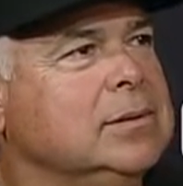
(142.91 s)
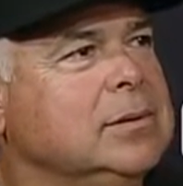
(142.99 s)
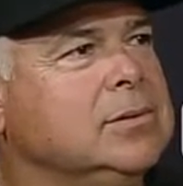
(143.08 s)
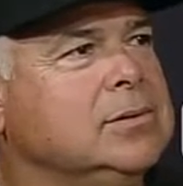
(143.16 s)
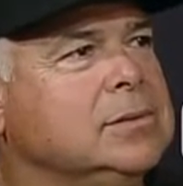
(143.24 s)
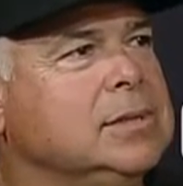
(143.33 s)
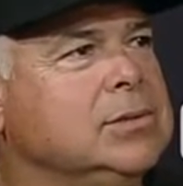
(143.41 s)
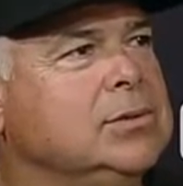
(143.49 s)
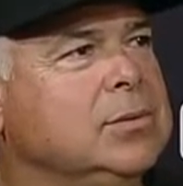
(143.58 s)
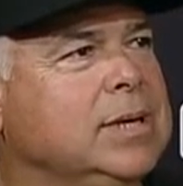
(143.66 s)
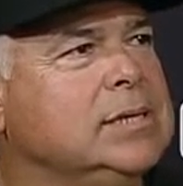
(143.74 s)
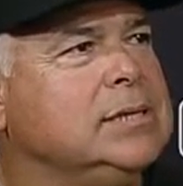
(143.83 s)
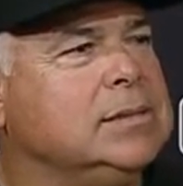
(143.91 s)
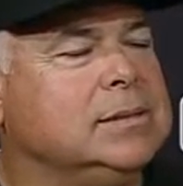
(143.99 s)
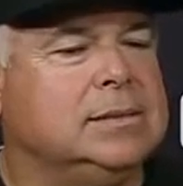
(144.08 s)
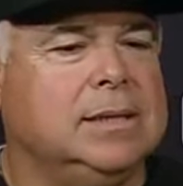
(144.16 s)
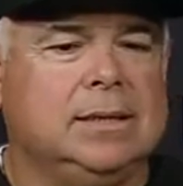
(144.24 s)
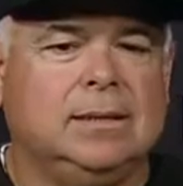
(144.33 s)
those
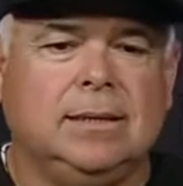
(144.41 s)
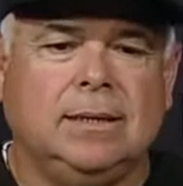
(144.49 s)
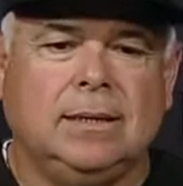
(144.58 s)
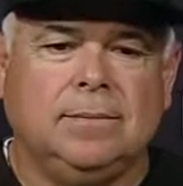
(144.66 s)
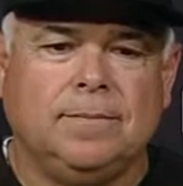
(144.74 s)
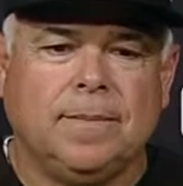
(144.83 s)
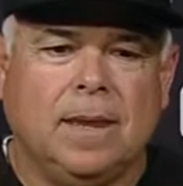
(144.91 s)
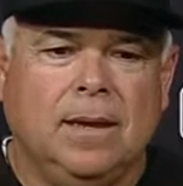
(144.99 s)
situations, and um,